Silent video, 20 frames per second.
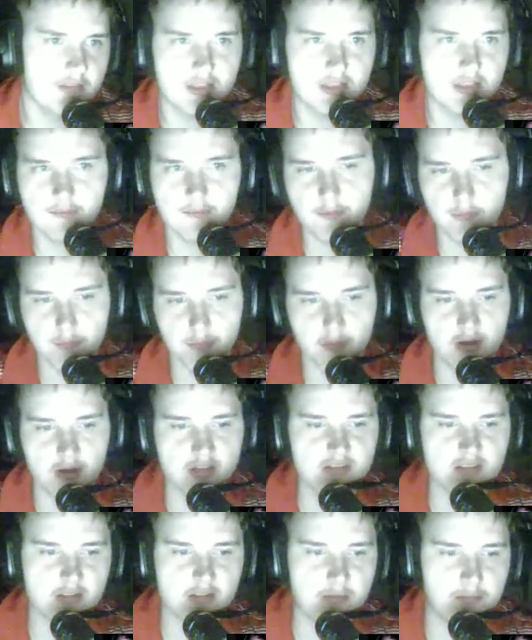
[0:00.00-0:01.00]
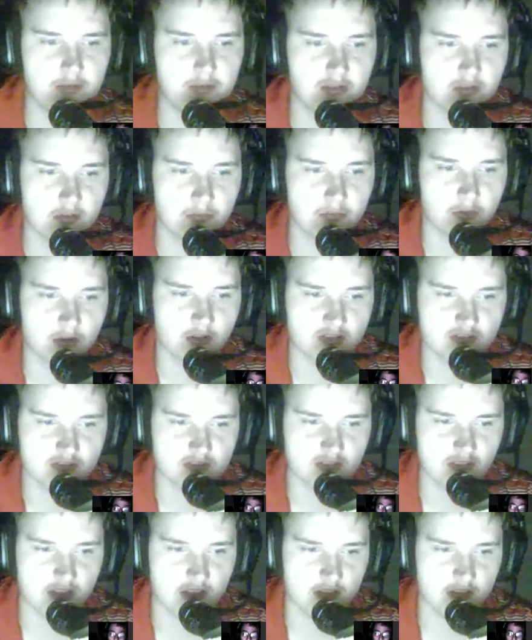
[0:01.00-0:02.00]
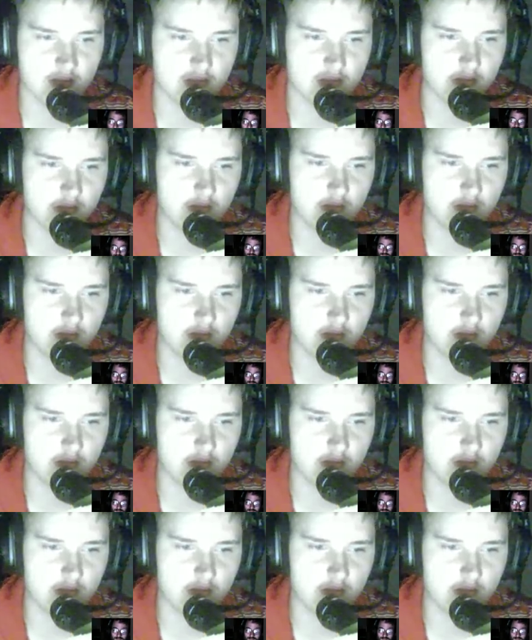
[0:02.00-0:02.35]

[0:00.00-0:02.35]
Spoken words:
different brands of computer parts, like,